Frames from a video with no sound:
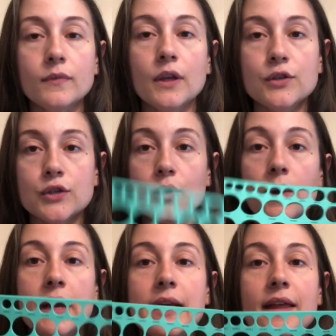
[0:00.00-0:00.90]
So
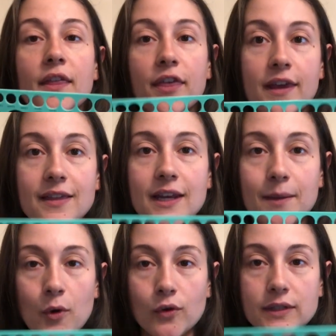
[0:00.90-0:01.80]
the thing that I'm
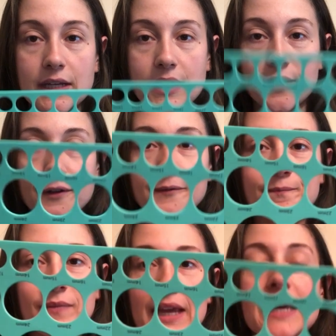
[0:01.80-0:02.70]
holding here
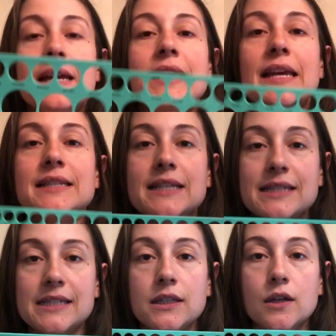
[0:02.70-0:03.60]
is a
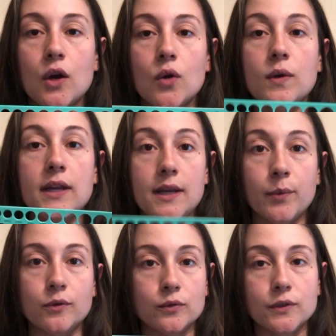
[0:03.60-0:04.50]
silicone
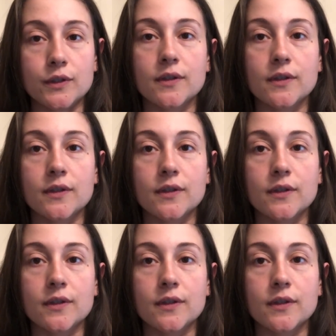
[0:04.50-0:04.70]
nipple ruler.